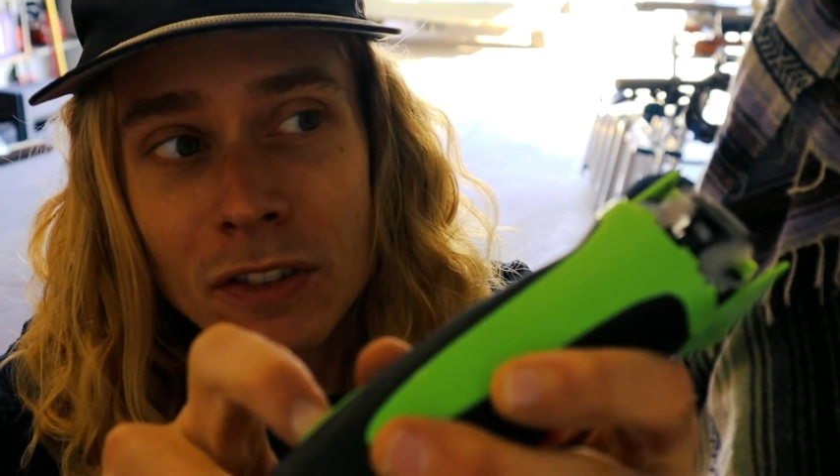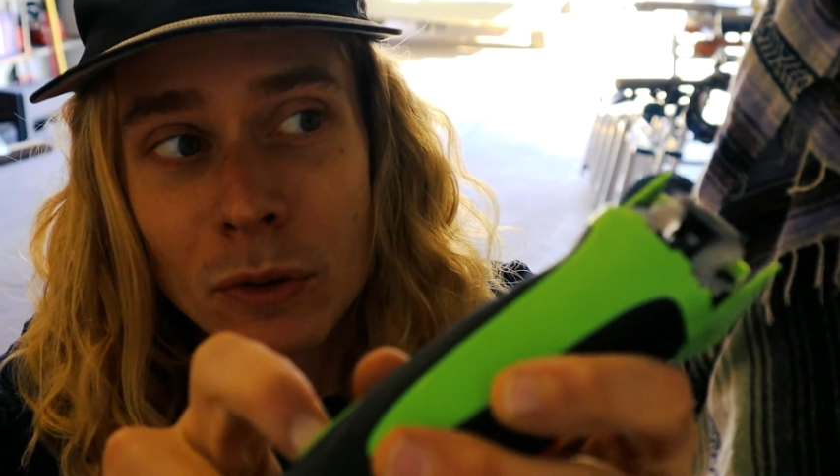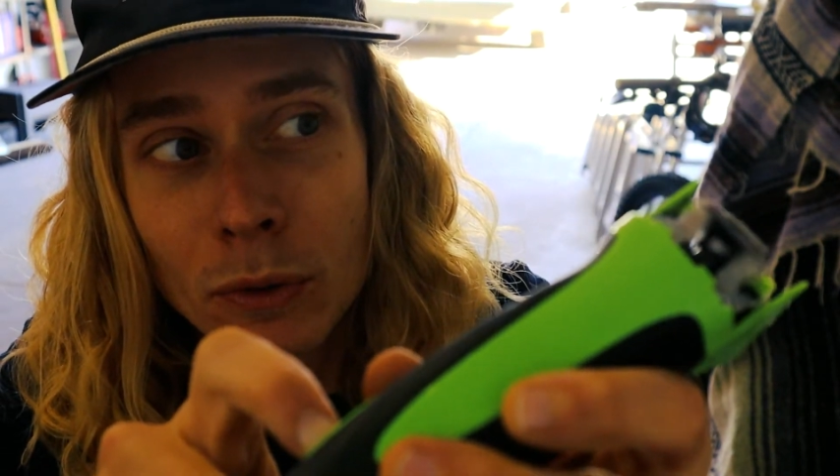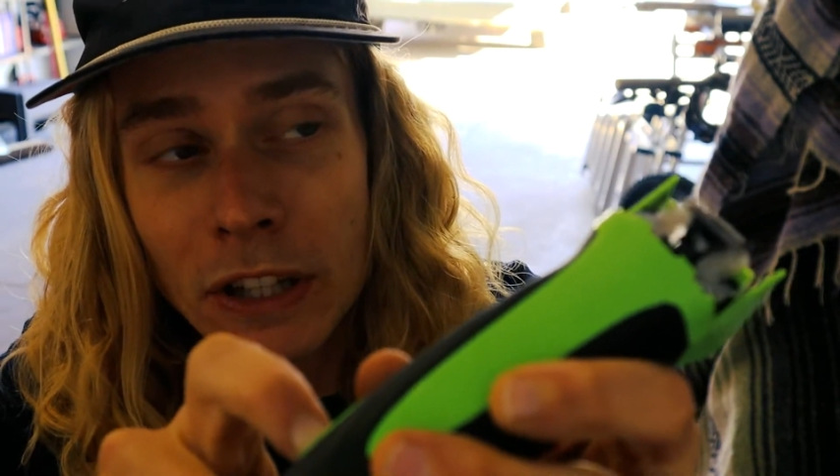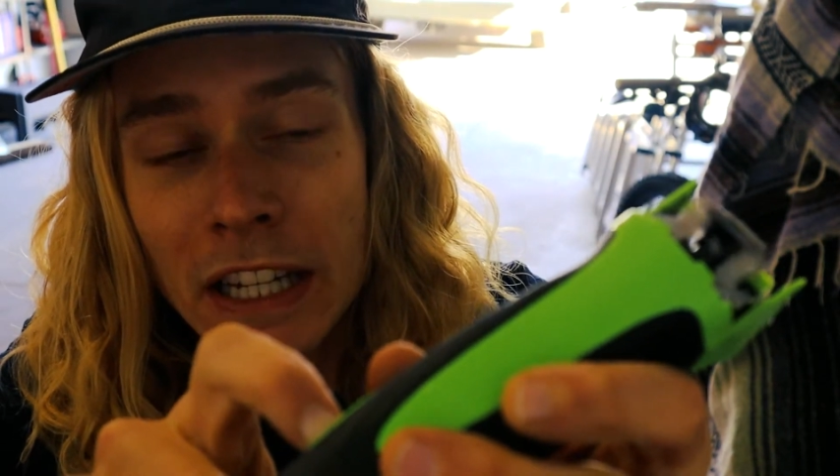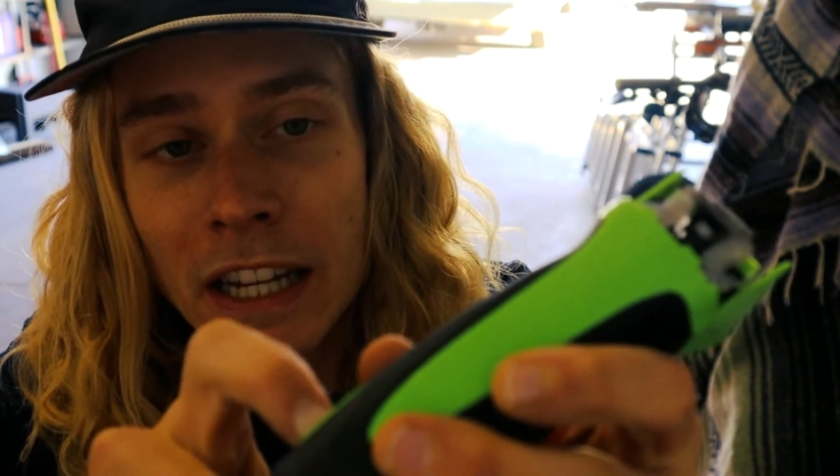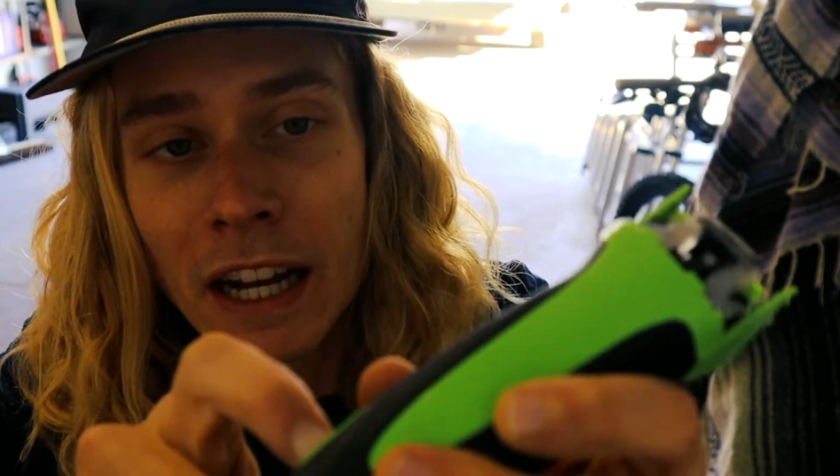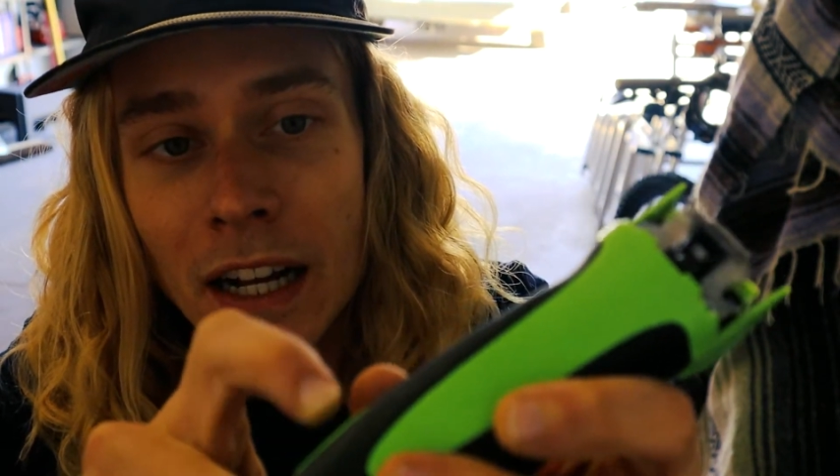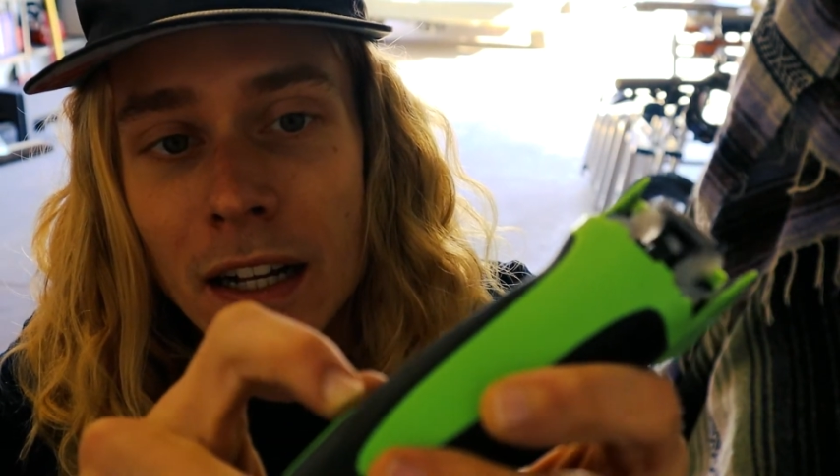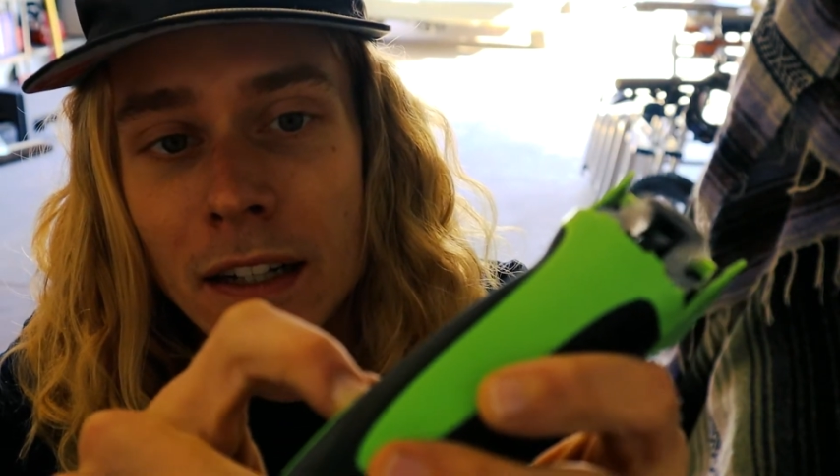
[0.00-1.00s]
to the
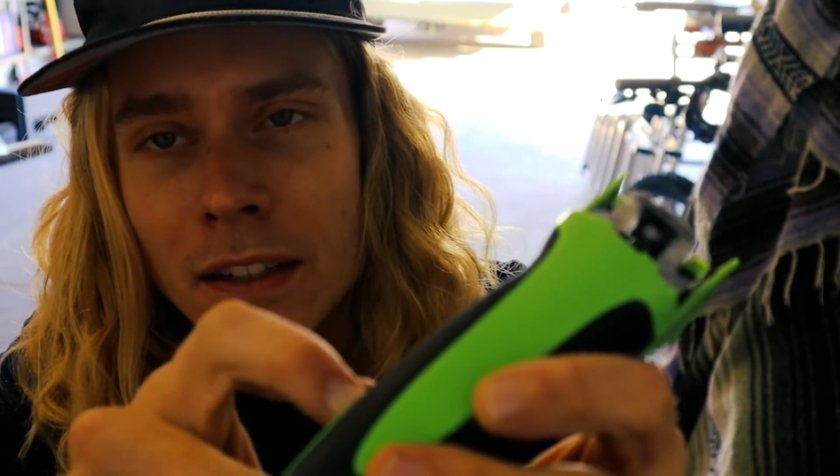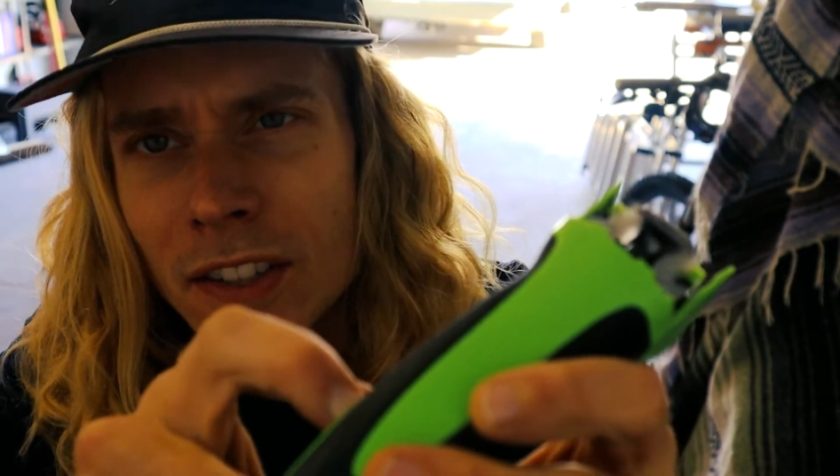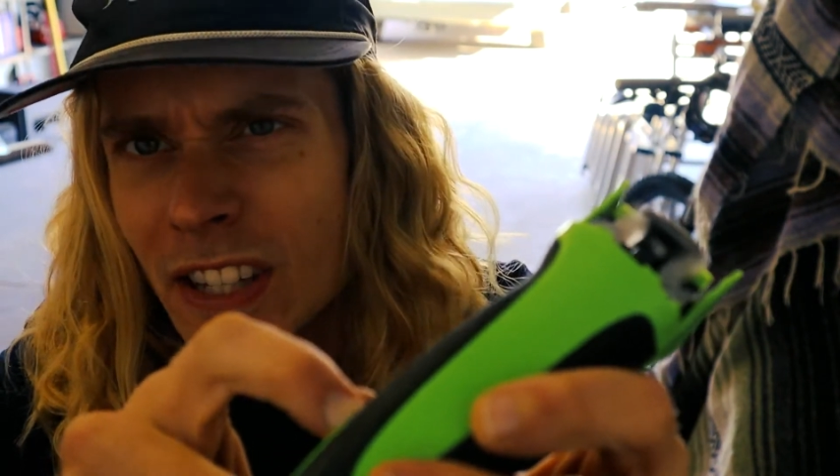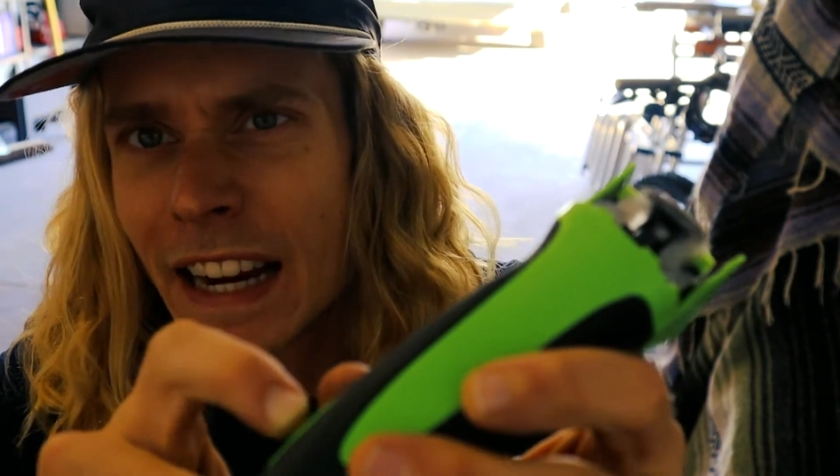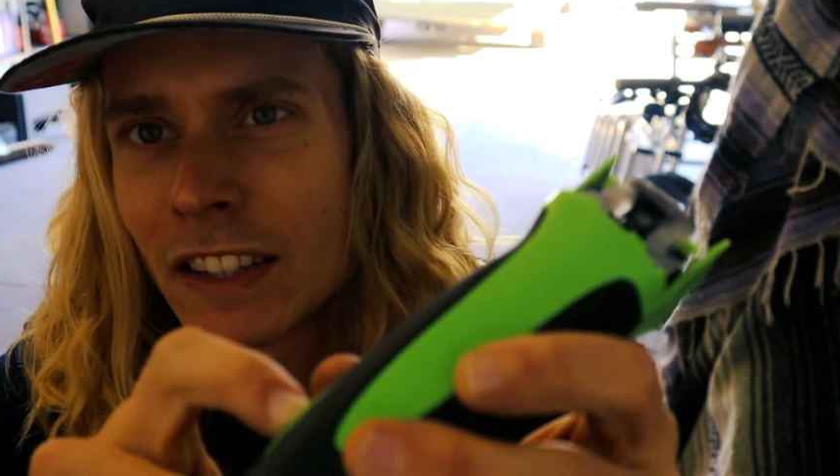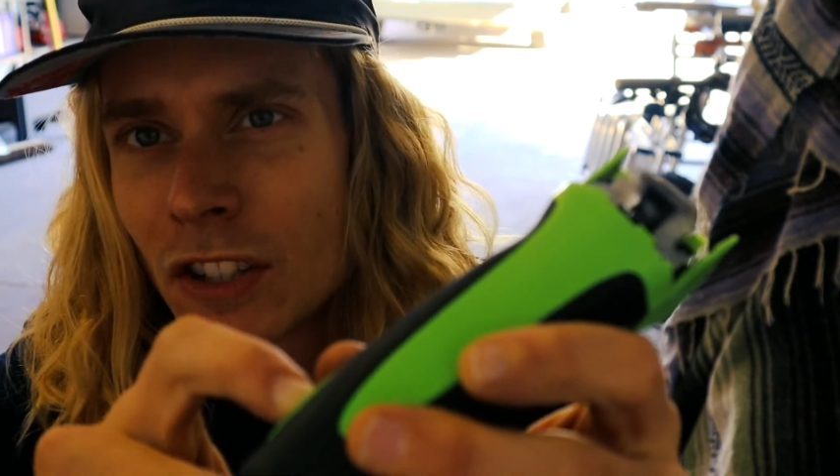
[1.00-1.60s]
2nd